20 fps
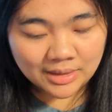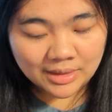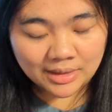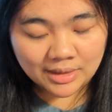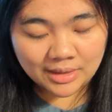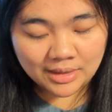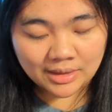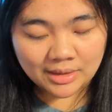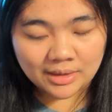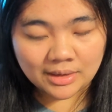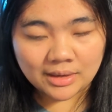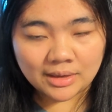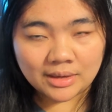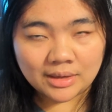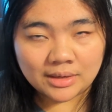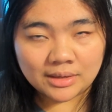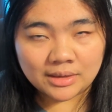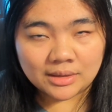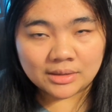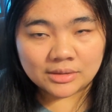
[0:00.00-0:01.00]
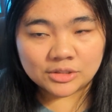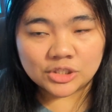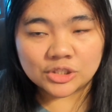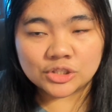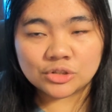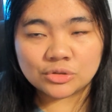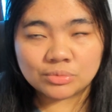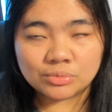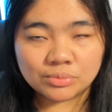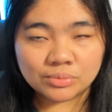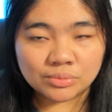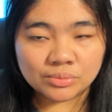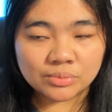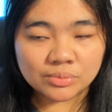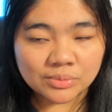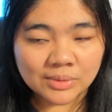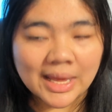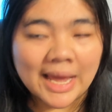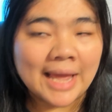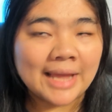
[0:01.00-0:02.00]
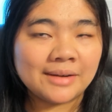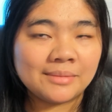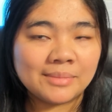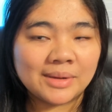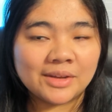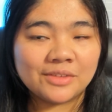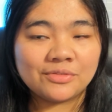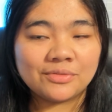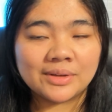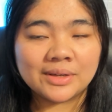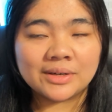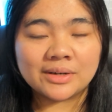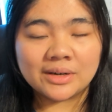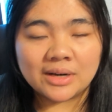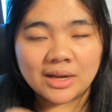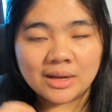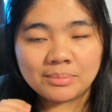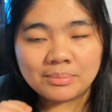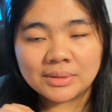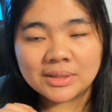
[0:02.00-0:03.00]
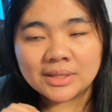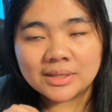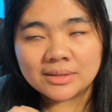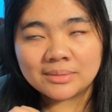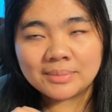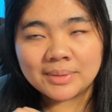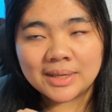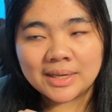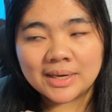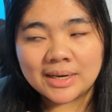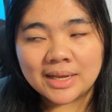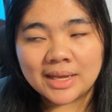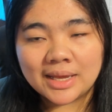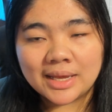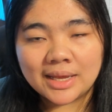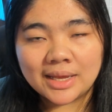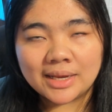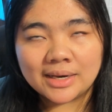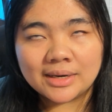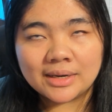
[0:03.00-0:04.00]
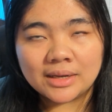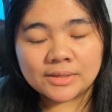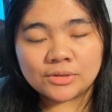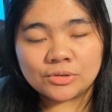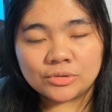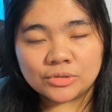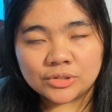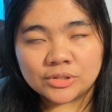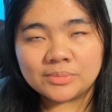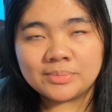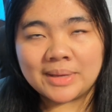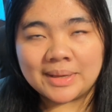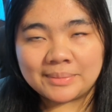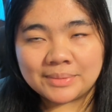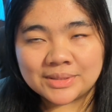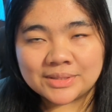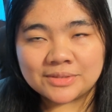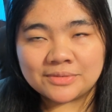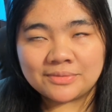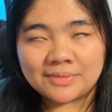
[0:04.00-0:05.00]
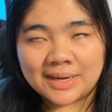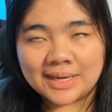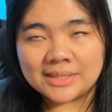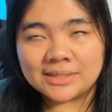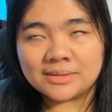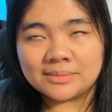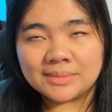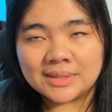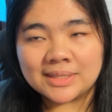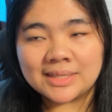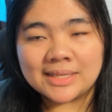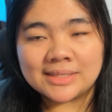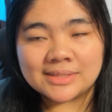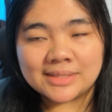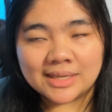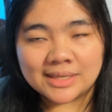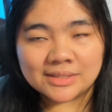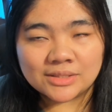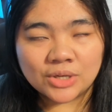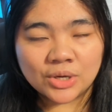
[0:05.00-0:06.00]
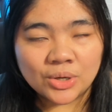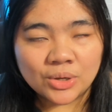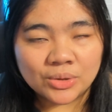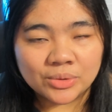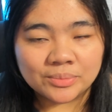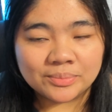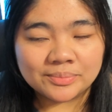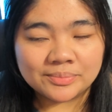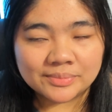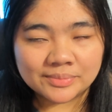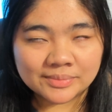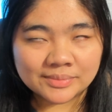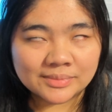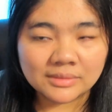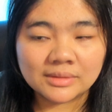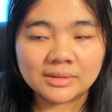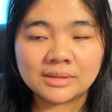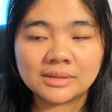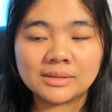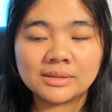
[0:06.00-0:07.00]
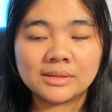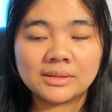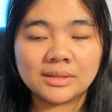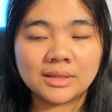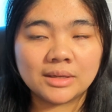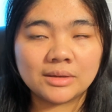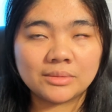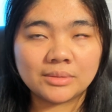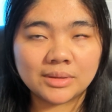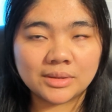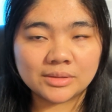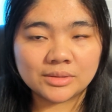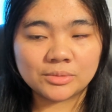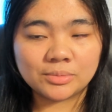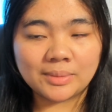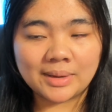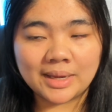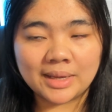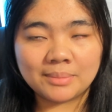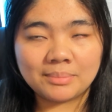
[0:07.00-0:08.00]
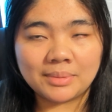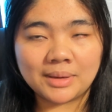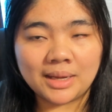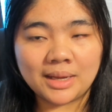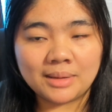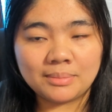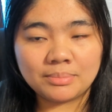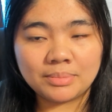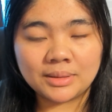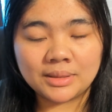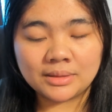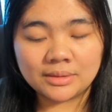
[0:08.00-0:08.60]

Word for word: And just slide my finger up a little bit, and you should be able to find something that says home. Then you want to swipe up.